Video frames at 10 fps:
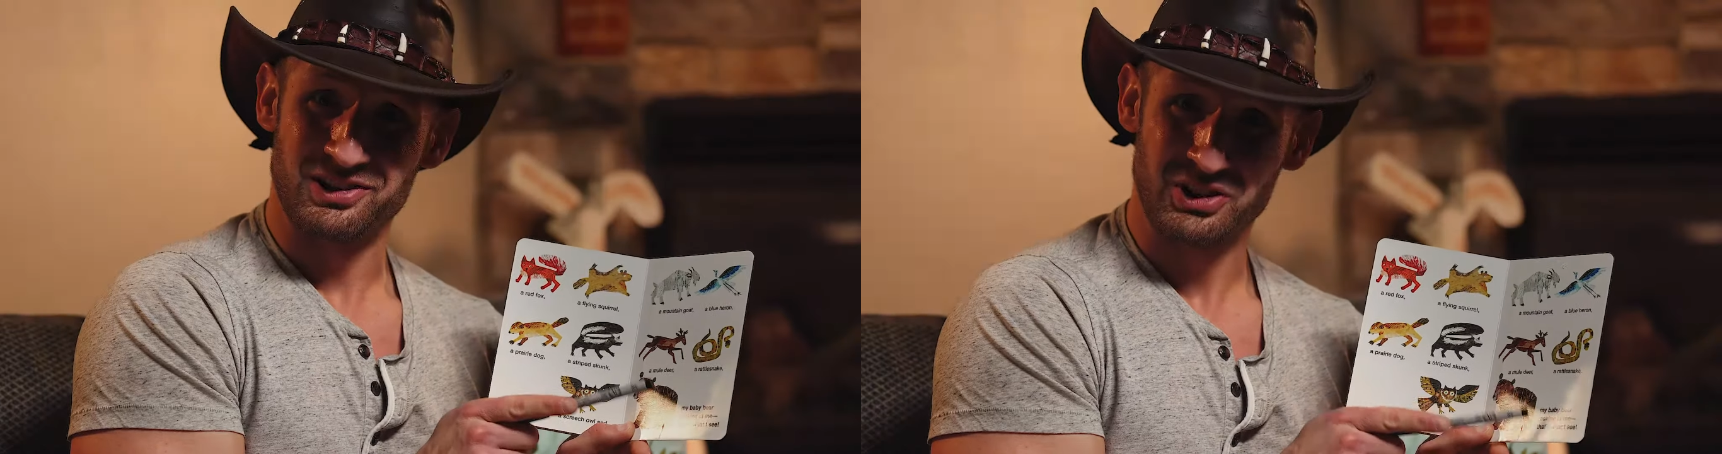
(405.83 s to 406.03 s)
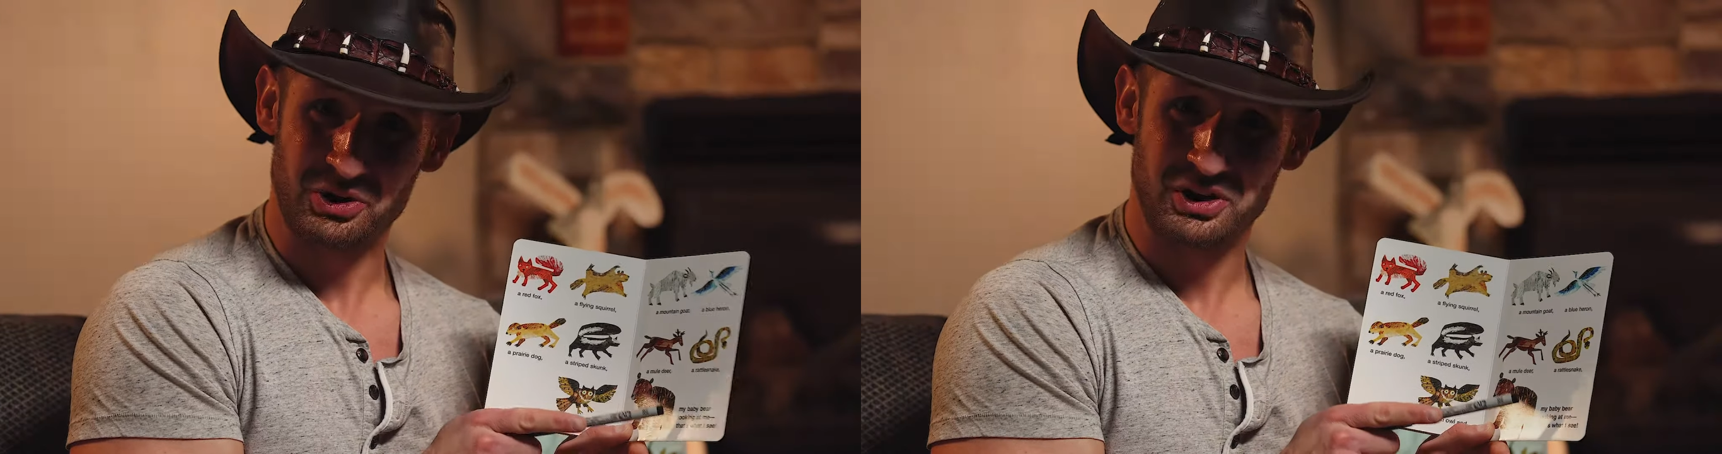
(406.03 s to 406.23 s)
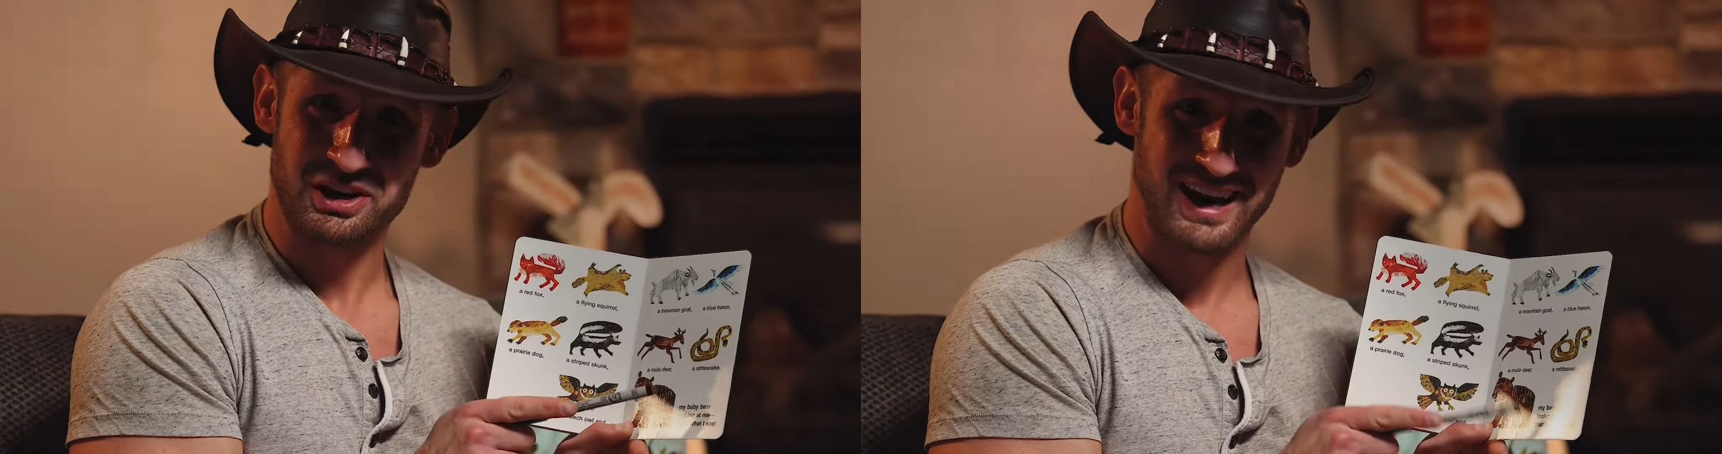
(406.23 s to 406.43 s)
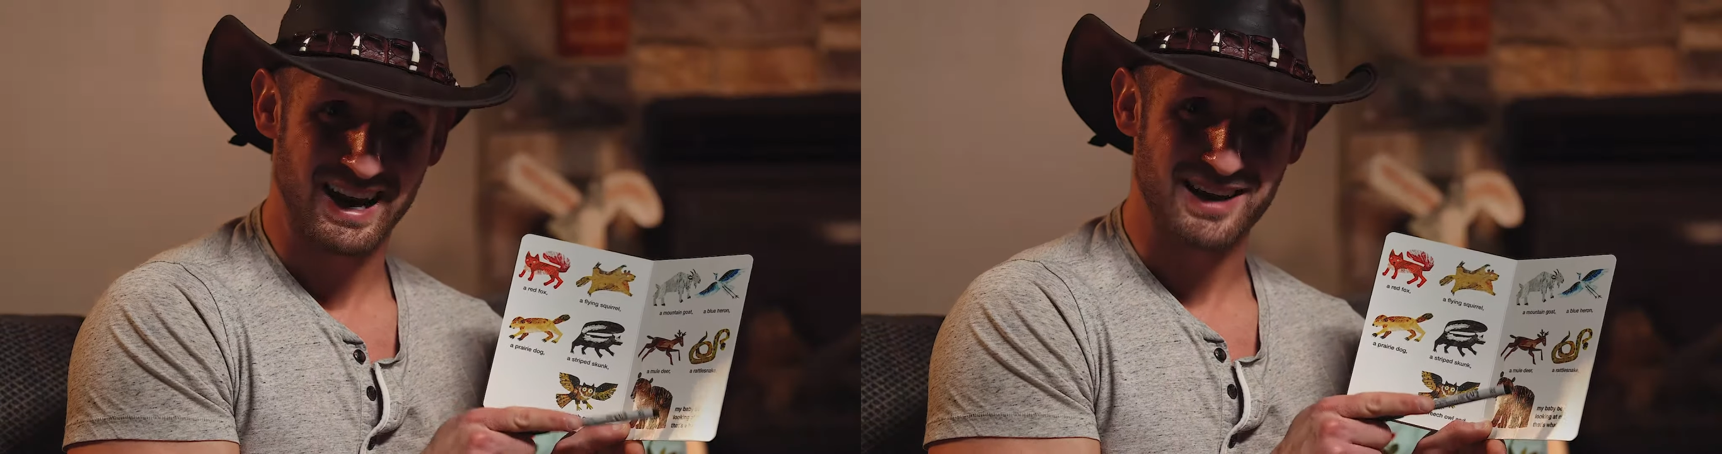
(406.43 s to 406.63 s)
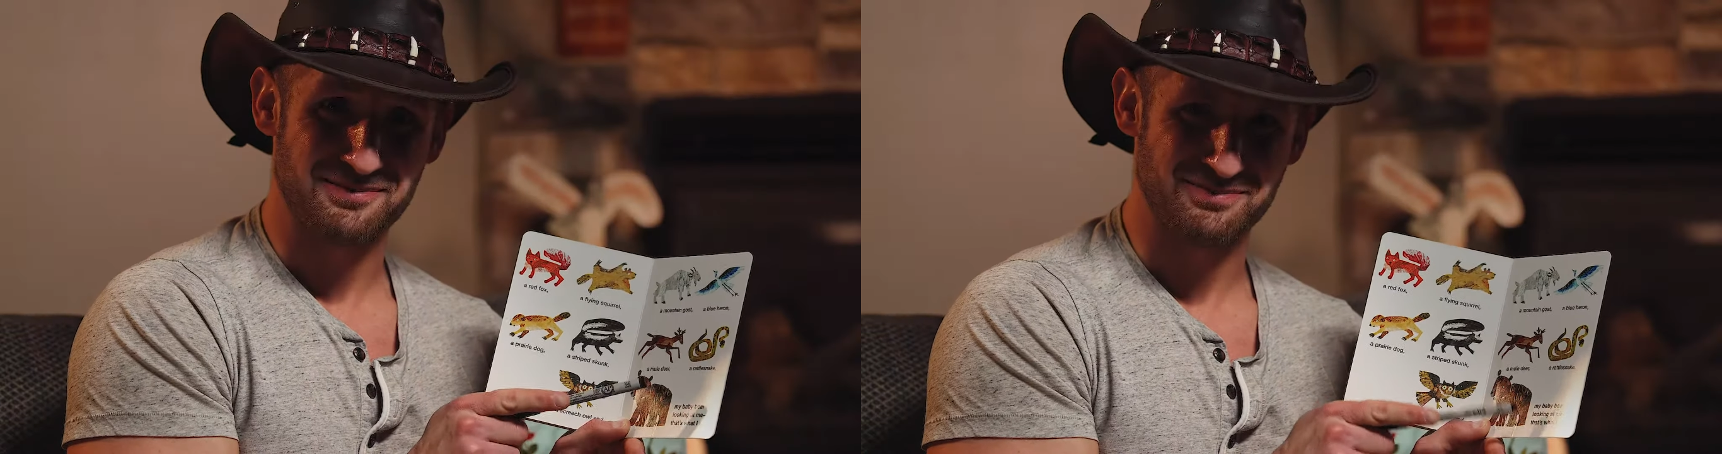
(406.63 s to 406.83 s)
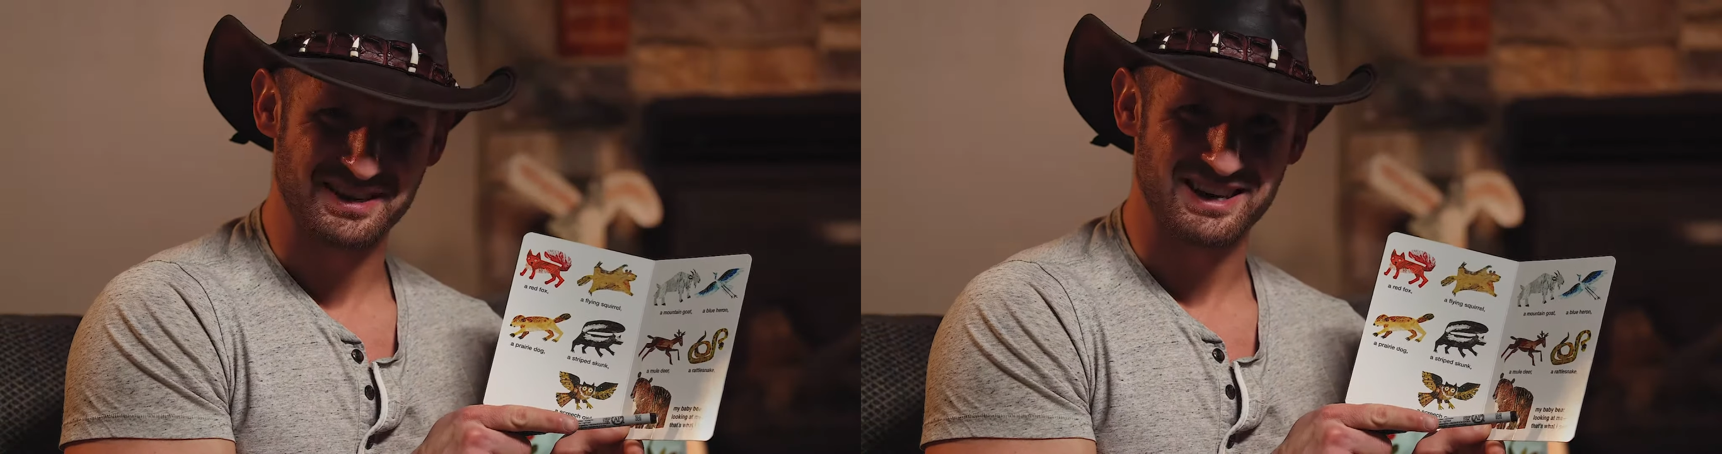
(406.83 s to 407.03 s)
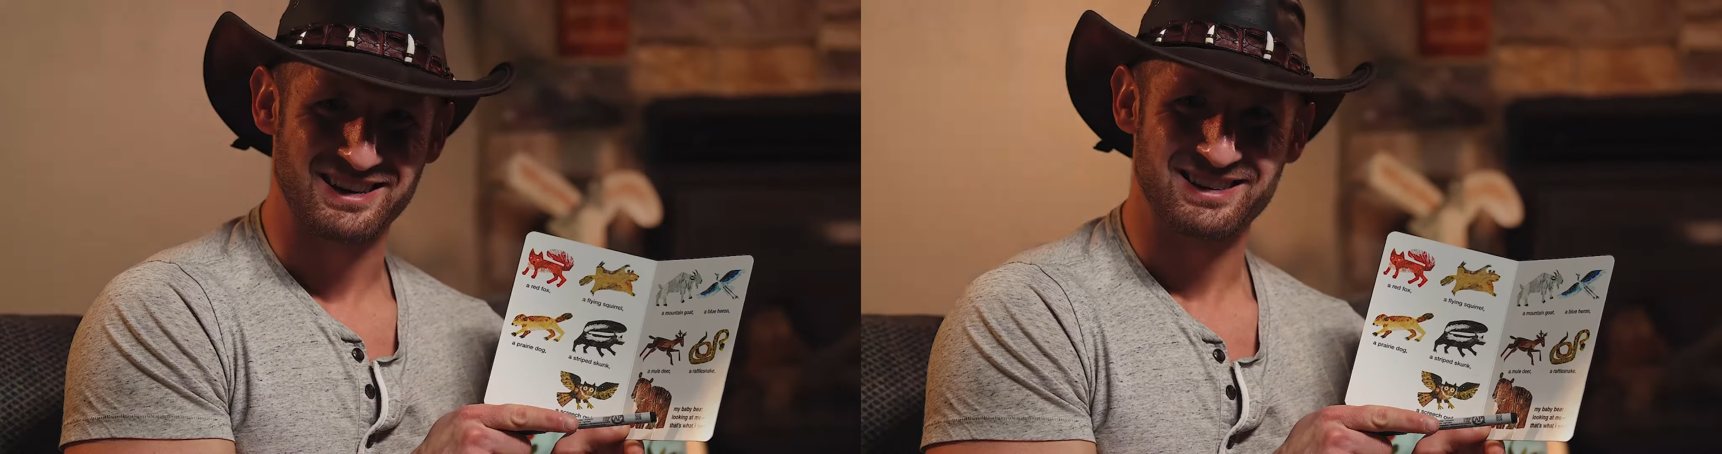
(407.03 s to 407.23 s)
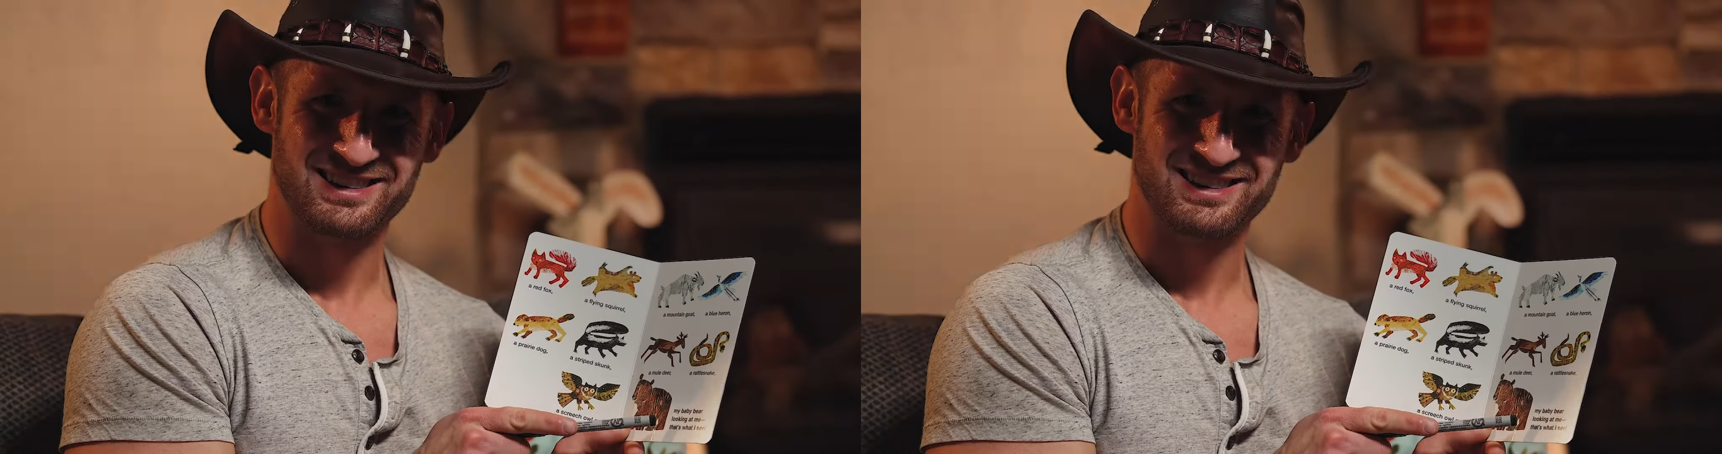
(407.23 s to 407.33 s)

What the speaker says: looking at me.